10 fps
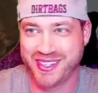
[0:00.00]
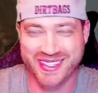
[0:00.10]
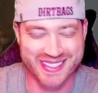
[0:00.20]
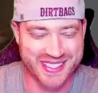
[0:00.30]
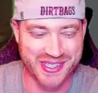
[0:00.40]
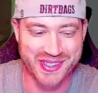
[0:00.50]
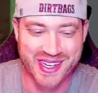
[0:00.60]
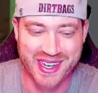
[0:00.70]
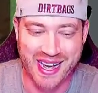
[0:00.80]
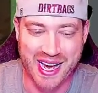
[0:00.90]
so
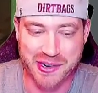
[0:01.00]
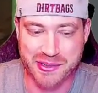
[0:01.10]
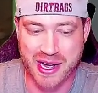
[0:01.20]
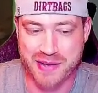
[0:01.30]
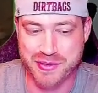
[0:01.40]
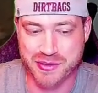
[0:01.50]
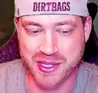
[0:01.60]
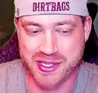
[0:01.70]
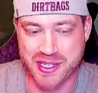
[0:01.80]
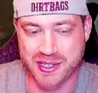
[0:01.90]
I don't I haven't really
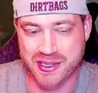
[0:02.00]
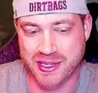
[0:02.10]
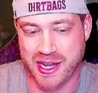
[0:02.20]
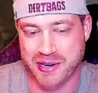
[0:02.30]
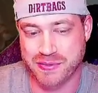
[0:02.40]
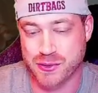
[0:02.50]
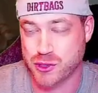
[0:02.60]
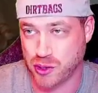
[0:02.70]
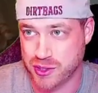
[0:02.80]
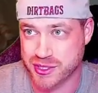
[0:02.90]
done a lot of
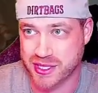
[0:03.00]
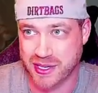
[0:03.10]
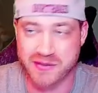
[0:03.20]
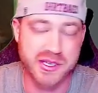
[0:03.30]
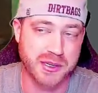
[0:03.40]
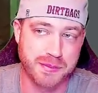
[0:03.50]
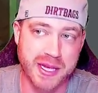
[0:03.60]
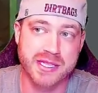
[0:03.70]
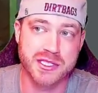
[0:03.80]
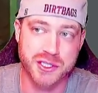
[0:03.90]
charging. I've done
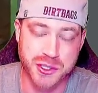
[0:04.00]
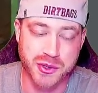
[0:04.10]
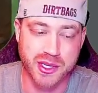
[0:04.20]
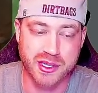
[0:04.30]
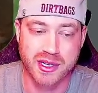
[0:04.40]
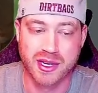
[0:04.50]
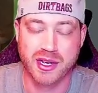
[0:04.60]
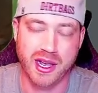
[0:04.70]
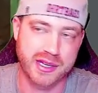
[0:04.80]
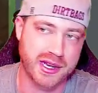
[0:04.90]
mainly shooting
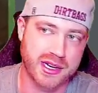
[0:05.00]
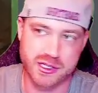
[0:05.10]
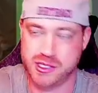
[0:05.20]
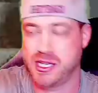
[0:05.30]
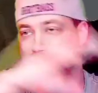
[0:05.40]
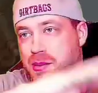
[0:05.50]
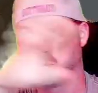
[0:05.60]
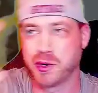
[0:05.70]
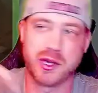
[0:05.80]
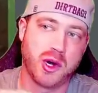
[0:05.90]
and kind of
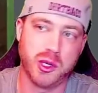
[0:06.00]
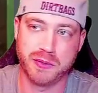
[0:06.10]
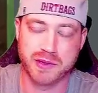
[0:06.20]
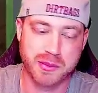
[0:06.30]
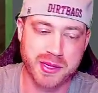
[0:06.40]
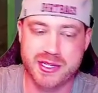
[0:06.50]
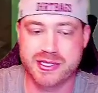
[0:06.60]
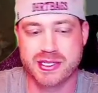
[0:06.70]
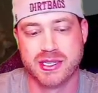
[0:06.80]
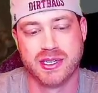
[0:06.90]
teleporting all over the
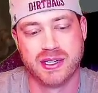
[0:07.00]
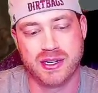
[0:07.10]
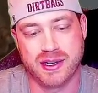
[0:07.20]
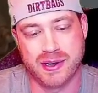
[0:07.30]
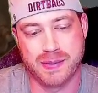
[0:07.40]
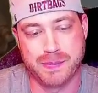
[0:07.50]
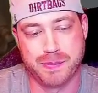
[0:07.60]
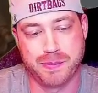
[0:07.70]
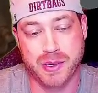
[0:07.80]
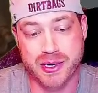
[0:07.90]
place. Um,
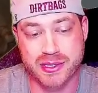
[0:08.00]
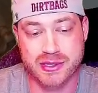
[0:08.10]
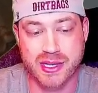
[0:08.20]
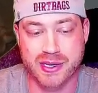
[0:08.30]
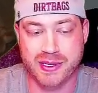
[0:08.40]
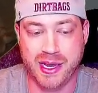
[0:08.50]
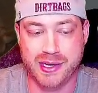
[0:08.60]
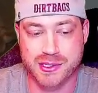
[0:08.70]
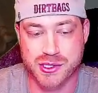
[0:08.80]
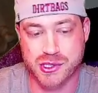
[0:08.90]
but getting the 8
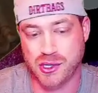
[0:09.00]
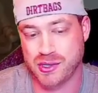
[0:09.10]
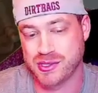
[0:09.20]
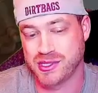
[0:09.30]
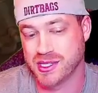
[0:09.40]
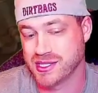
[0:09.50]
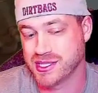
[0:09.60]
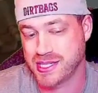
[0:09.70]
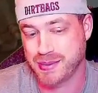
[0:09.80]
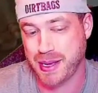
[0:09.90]
inch charge doesn't
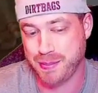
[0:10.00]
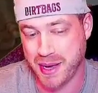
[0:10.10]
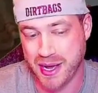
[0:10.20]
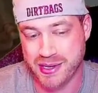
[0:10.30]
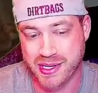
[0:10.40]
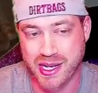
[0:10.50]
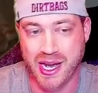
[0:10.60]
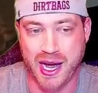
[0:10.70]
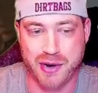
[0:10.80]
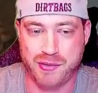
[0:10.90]
seem that bad.
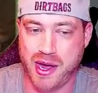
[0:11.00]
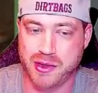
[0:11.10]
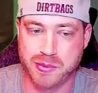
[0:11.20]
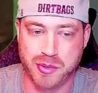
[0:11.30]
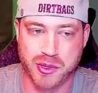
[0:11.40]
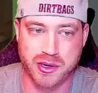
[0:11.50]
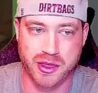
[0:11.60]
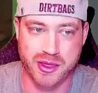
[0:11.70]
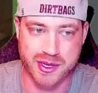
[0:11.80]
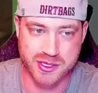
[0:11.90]
I'd rather put
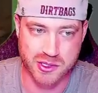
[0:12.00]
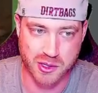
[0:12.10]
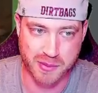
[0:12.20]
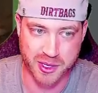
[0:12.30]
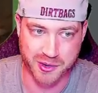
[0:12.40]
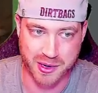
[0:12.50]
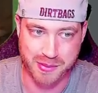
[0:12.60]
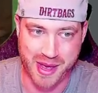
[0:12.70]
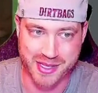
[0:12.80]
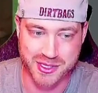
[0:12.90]
this on my
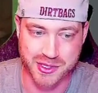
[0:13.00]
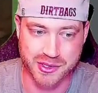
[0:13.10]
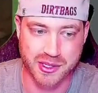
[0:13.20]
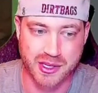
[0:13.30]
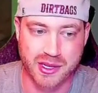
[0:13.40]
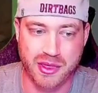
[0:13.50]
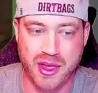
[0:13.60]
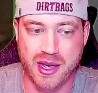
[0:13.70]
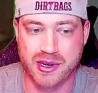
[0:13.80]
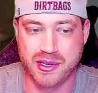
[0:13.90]
Grandmaster
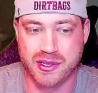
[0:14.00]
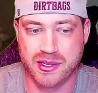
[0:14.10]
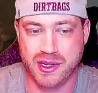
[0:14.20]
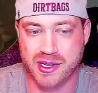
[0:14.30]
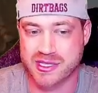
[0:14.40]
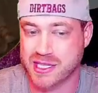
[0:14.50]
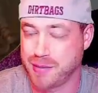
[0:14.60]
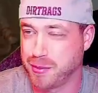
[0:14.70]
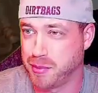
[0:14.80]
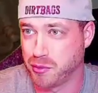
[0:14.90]
than
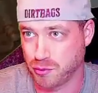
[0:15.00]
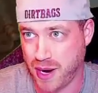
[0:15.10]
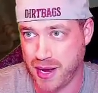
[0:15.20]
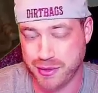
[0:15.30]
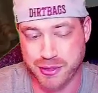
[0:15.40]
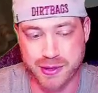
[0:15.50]
Inescapable Wrath.